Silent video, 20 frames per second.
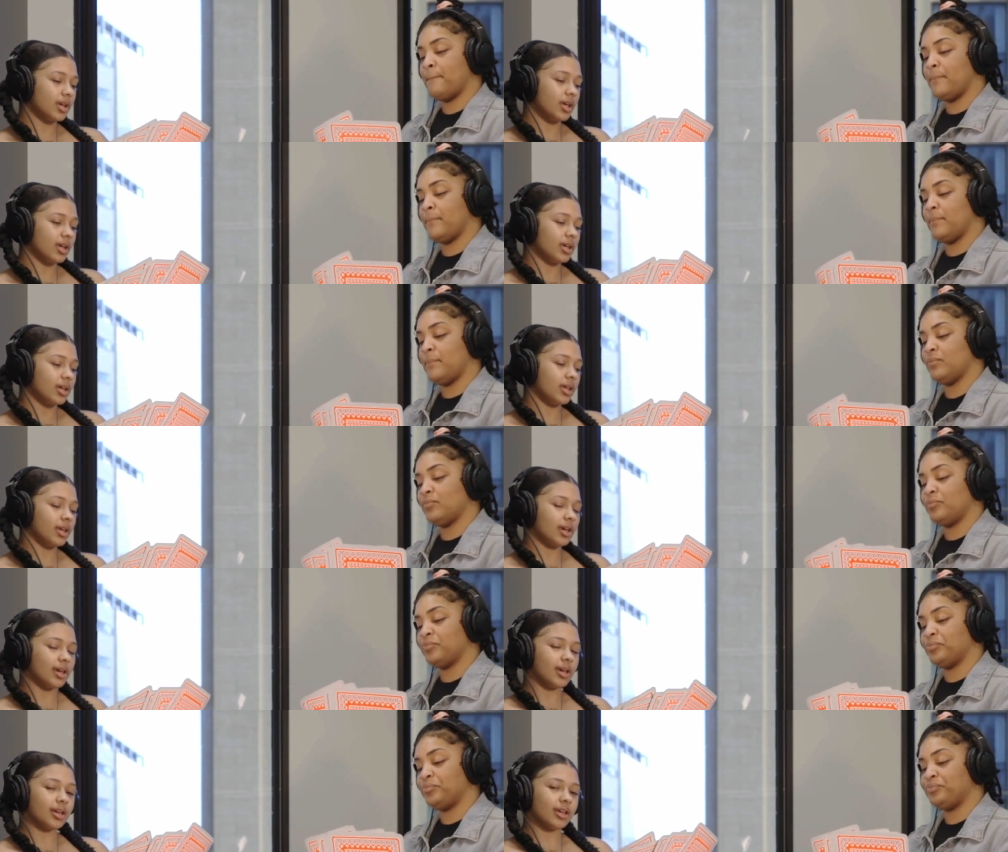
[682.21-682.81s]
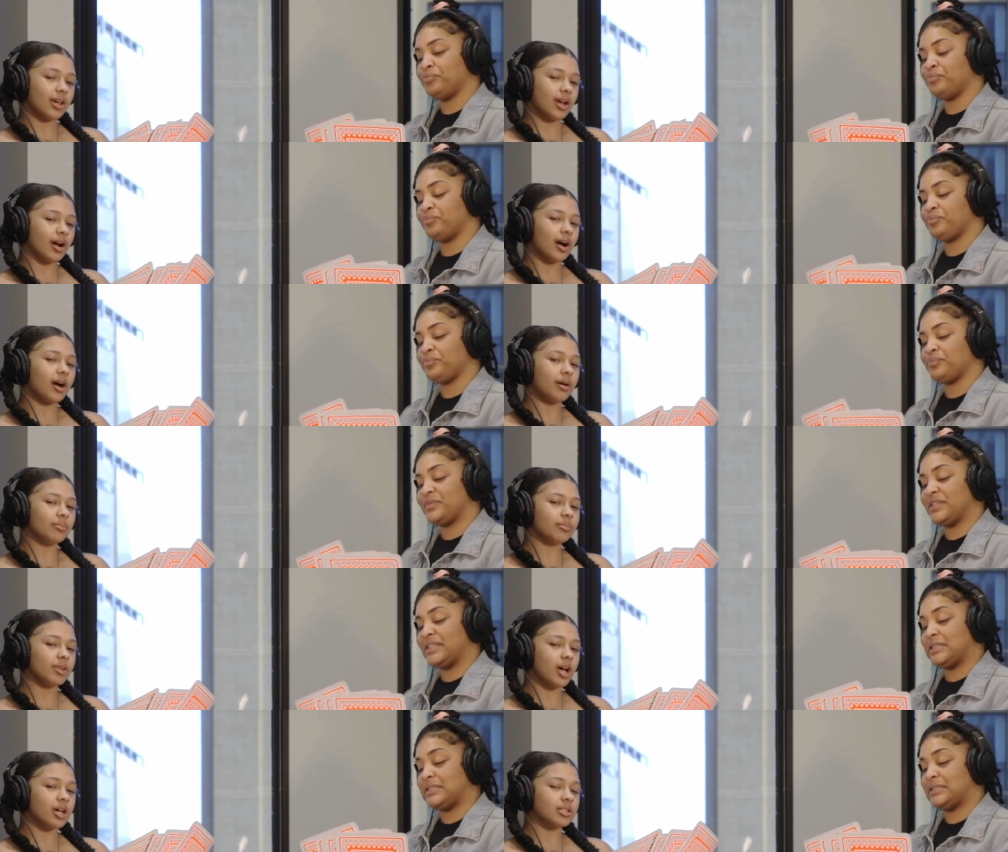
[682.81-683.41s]
Speaker 1: Yeah, yeah.
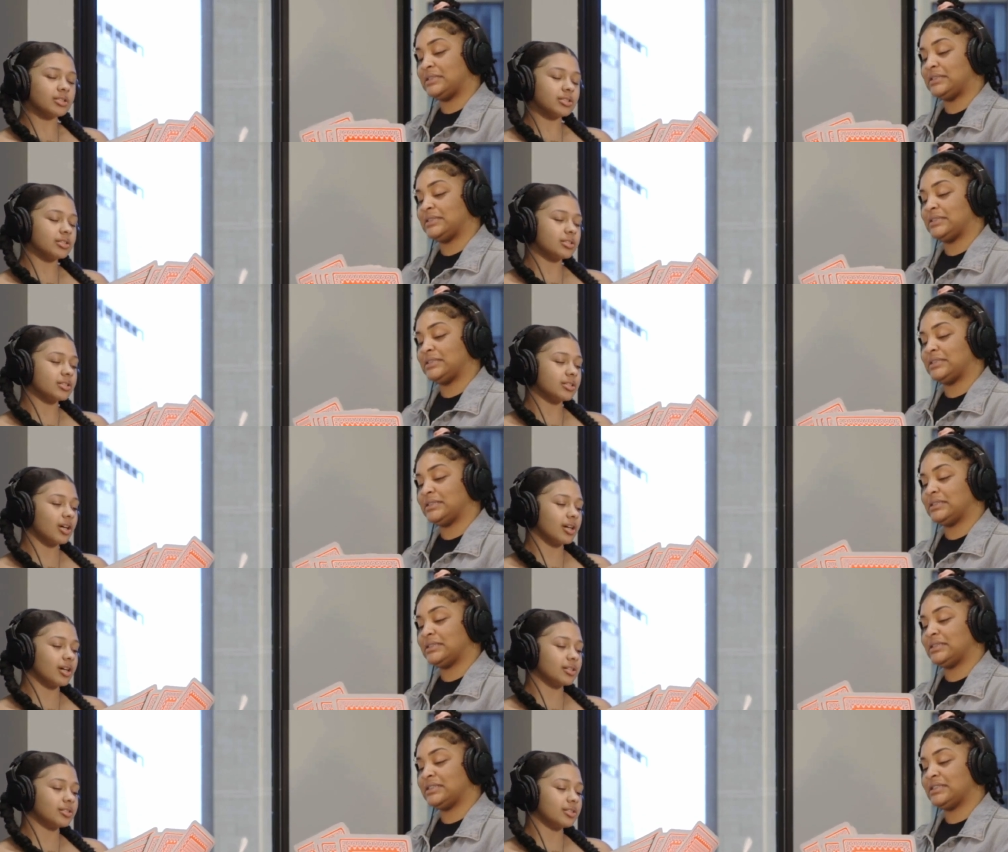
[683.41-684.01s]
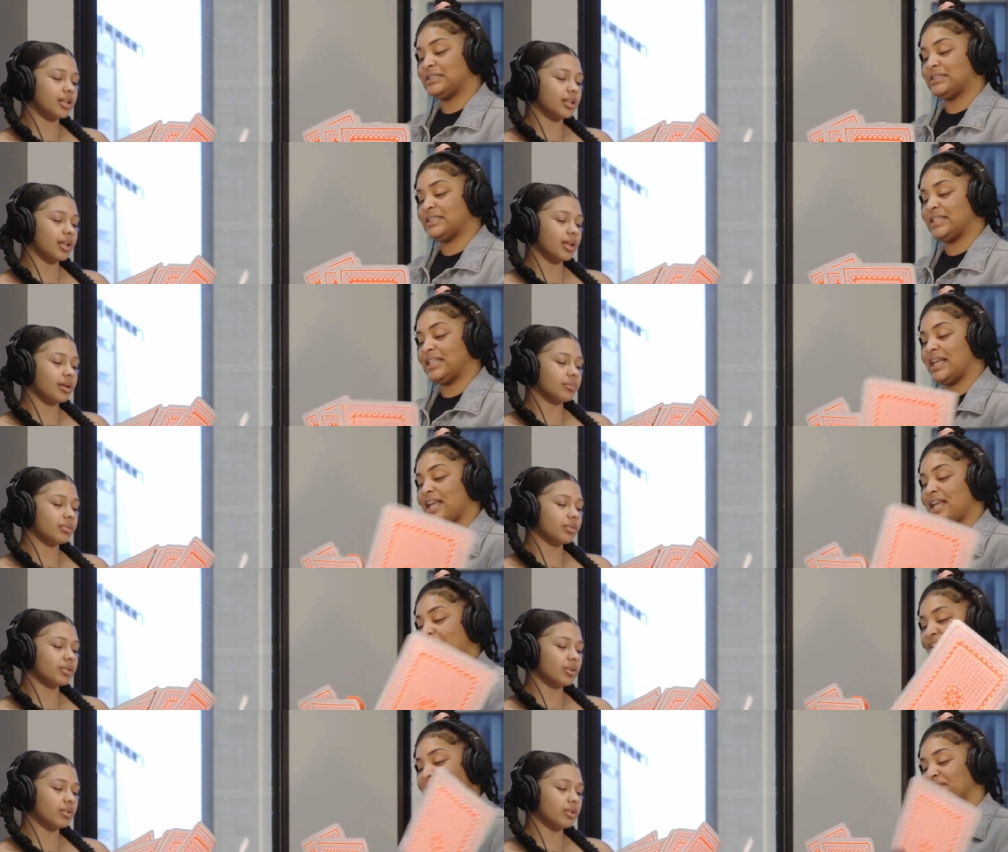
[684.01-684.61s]
I'm lost in the sauce today,
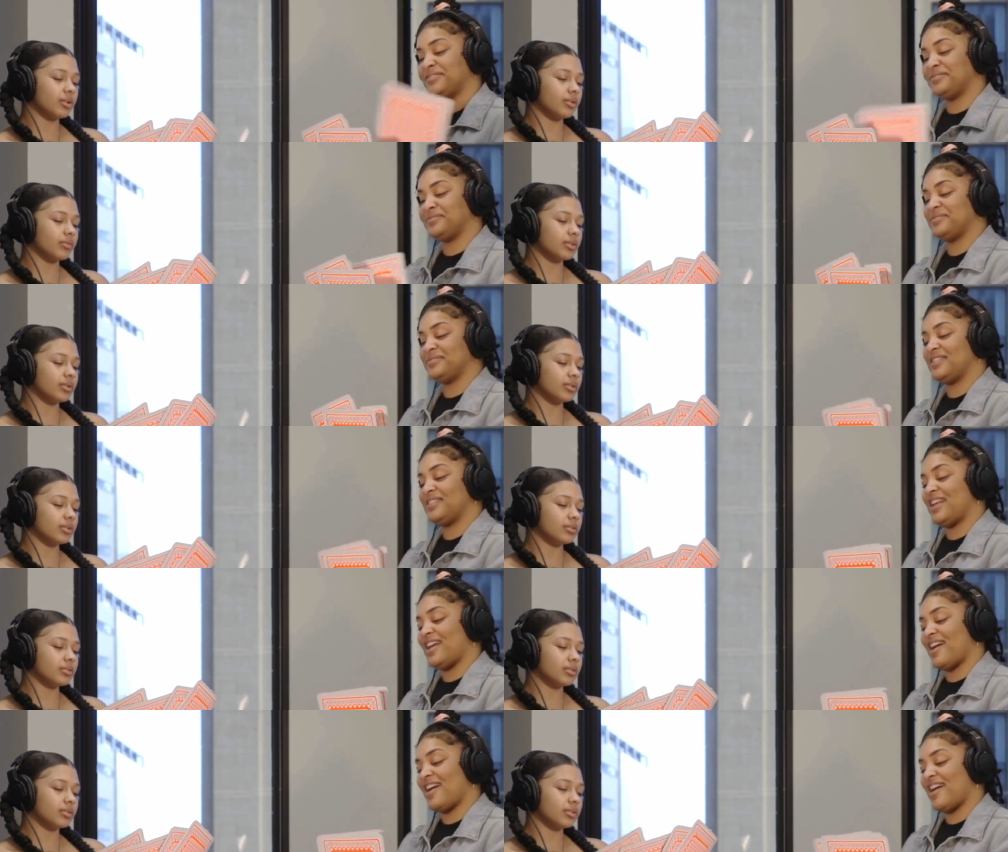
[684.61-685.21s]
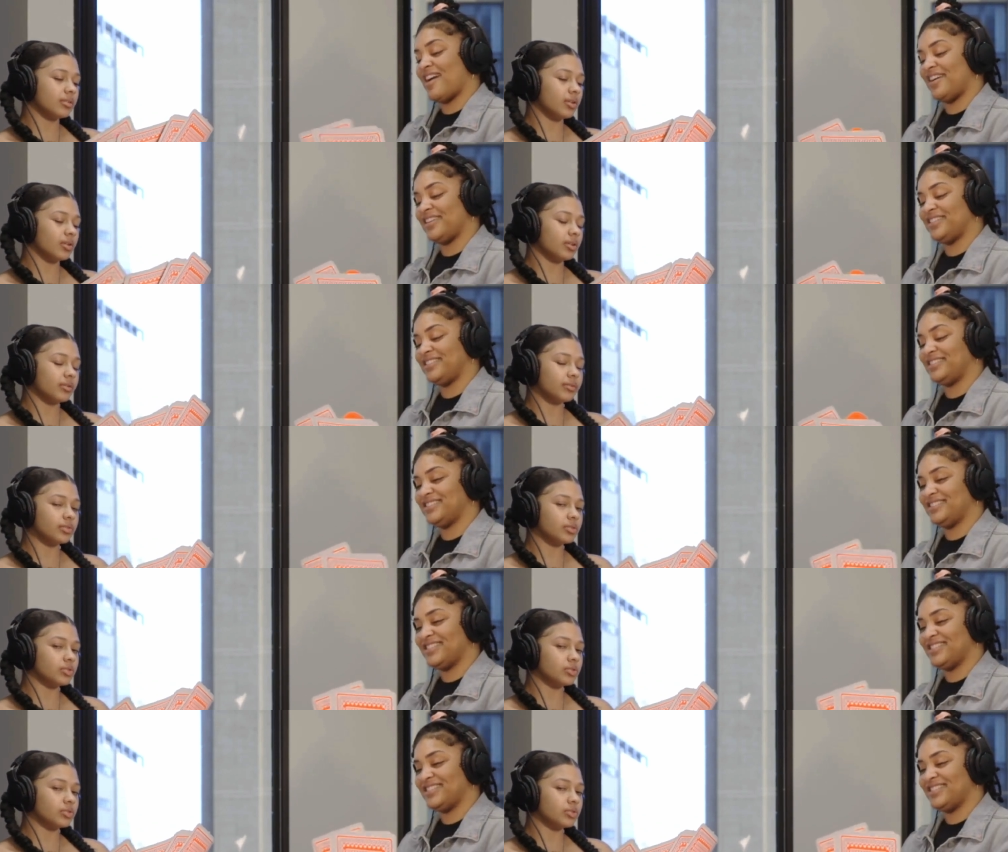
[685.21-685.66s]
but don't even, don't even